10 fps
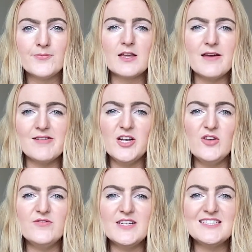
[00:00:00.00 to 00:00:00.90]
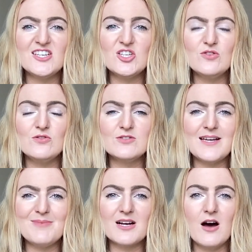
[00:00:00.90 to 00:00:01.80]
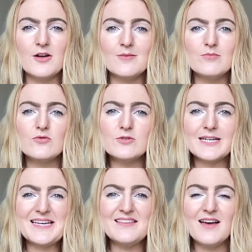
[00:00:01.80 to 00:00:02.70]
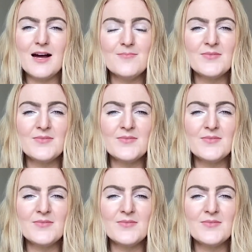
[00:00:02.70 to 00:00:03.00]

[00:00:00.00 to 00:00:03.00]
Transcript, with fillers: There are no fees to use your debit card abroad either,